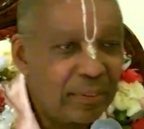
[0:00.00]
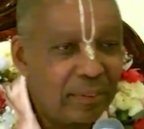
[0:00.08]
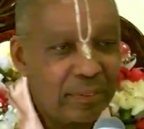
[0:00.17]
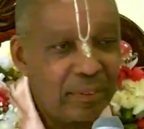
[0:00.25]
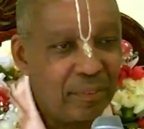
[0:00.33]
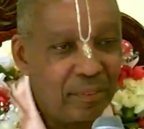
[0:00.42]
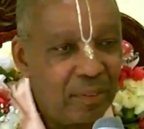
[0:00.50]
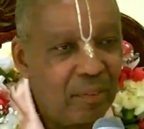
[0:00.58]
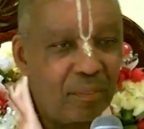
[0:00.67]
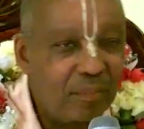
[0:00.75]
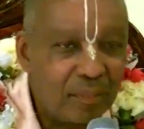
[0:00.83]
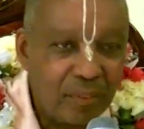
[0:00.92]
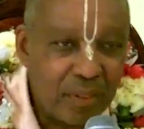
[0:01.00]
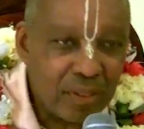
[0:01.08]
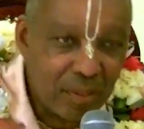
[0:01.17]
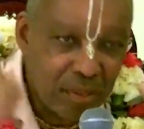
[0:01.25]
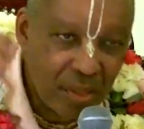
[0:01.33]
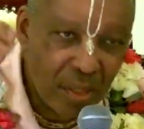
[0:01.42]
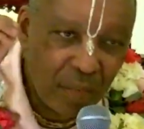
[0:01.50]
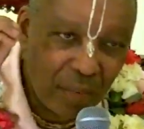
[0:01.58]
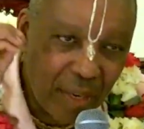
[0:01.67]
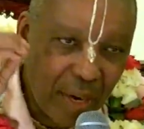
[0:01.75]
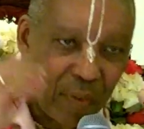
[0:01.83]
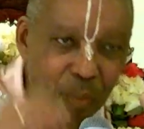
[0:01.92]
you know, no. Krishna is there
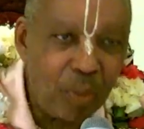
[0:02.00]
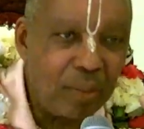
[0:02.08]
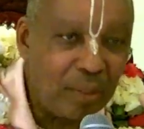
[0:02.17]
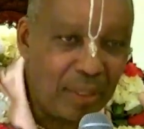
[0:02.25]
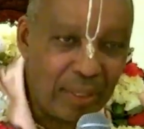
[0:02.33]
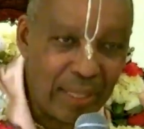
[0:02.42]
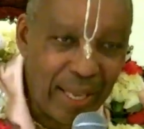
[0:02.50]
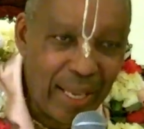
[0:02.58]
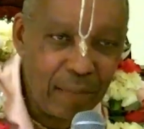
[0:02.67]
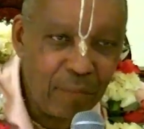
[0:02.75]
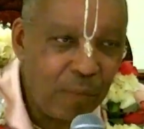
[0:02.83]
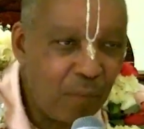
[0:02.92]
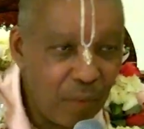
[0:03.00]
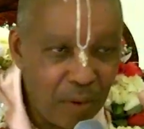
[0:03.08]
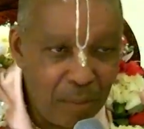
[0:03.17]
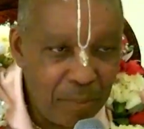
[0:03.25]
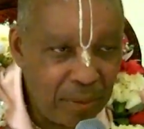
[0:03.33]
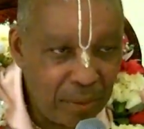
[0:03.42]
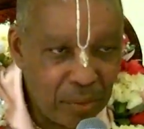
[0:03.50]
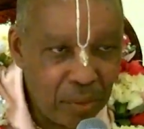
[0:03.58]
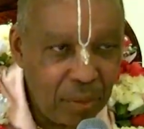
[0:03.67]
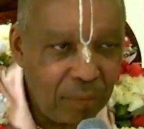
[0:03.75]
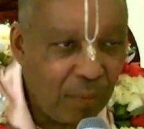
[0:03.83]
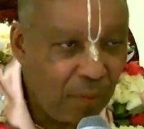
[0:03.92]
for everyone, in the ant form, in the
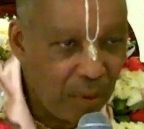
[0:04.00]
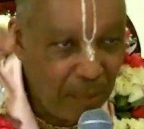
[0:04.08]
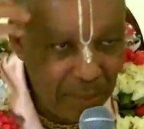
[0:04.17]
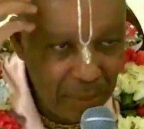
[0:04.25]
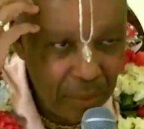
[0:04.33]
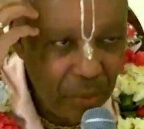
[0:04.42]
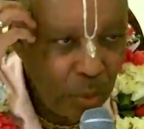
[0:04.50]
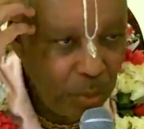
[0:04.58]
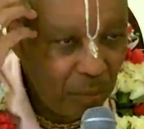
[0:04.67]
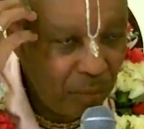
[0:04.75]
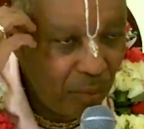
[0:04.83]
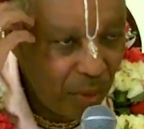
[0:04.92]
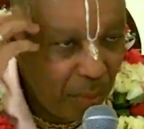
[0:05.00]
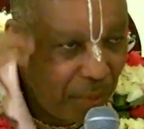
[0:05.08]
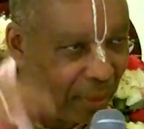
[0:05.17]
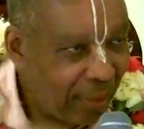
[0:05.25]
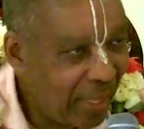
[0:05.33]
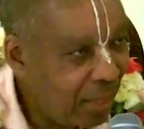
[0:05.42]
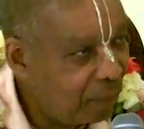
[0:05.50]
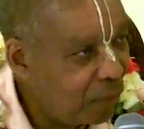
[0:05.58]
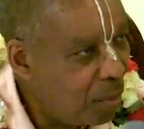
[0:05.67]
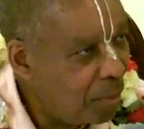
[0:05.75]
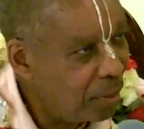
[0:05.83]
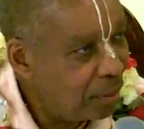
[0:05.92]
tree form, in the human form, in the cat
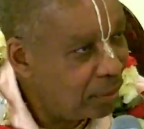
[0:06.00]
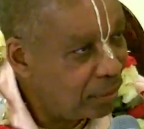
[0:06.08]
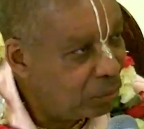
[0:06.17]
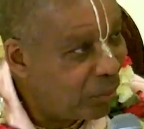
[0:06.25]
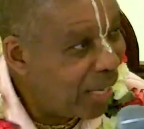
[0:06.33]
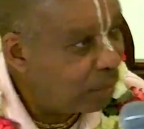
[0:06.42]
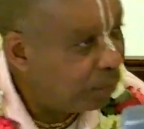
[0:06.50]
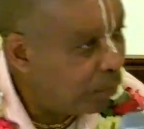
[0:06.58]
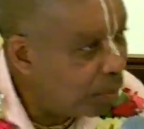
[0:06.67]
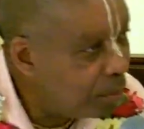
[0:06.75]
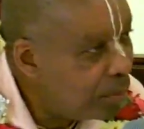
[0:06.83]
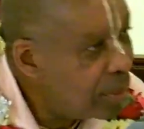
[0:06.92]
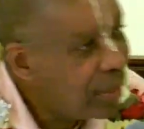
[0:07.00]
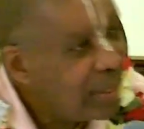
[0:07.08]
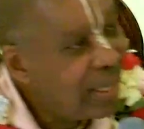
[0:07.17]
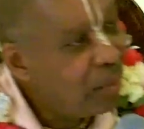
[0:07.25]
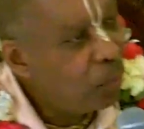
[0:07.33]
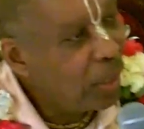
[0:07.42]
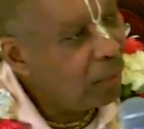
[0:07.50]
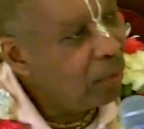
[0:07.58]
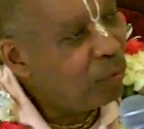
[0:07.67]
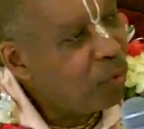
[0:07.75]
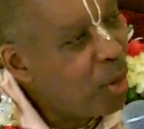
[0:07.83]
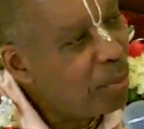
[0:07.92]
form, in the rat form,
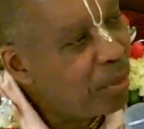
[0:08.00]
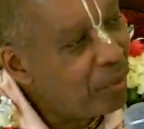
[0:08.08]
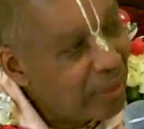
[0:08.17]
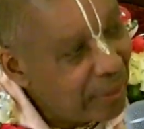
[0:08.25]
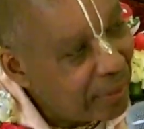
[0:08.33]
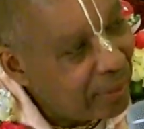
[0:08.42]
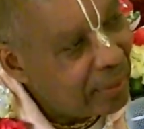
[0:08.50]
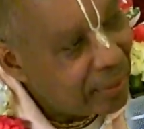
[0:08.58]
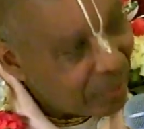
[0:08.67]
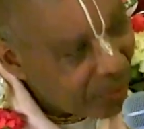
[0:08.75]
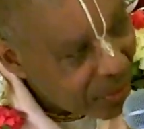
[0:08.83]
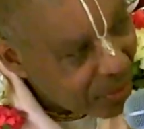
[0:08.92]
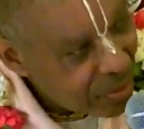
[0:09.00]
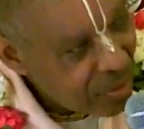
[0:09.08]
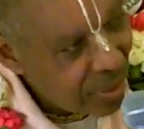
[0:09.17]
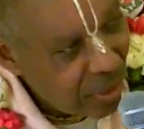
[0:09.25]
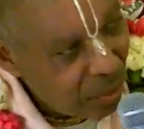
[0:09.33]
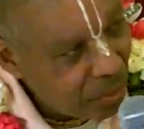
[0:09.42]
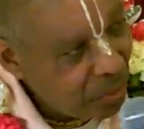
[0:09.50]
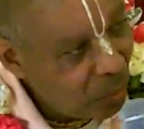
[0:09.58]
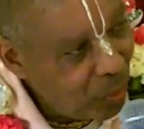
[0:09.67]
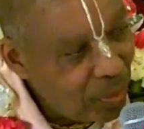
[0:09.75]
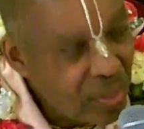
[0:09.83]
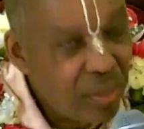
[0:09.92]
whatever form you're in. Krishna is there with
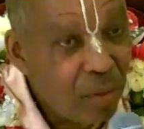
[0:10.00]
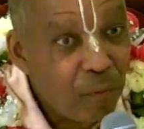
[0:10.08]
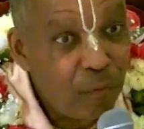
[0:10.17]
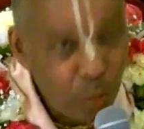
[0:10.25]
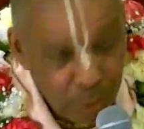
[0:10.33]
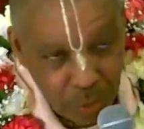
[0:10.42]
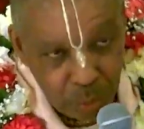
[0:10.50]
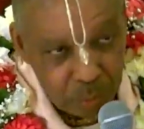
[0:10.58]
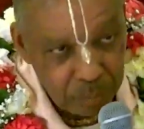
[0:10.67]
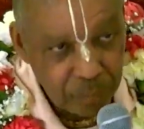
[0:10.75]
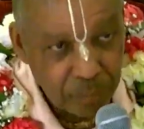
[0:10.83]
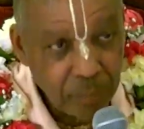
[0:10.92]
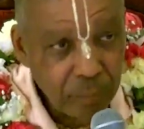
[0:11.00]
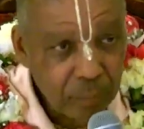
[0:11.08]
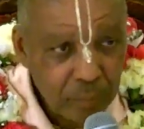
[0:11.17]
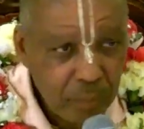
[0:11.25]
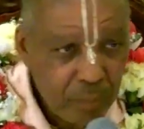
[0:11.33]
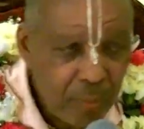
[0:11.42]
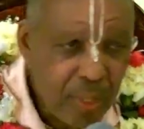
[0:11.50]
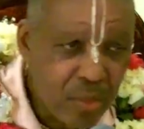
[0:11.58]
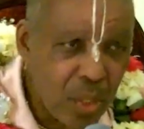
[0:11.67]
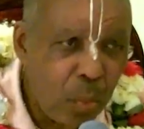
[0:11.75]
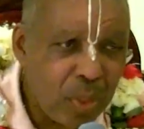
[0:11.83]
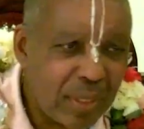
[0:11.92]
you and he's there for you.
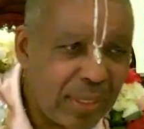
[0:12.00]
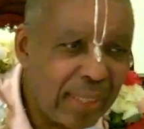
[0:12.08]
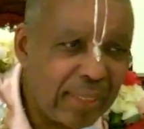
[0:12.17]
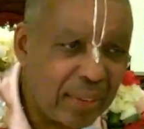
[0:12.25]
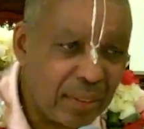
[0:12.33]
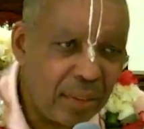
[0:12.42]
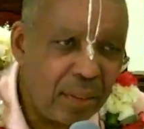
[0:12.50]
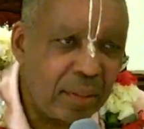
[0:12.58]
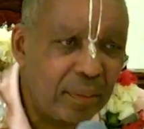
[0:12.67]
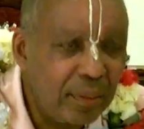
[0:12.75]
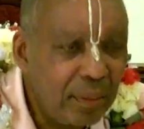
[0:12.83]
So we should take that to heart.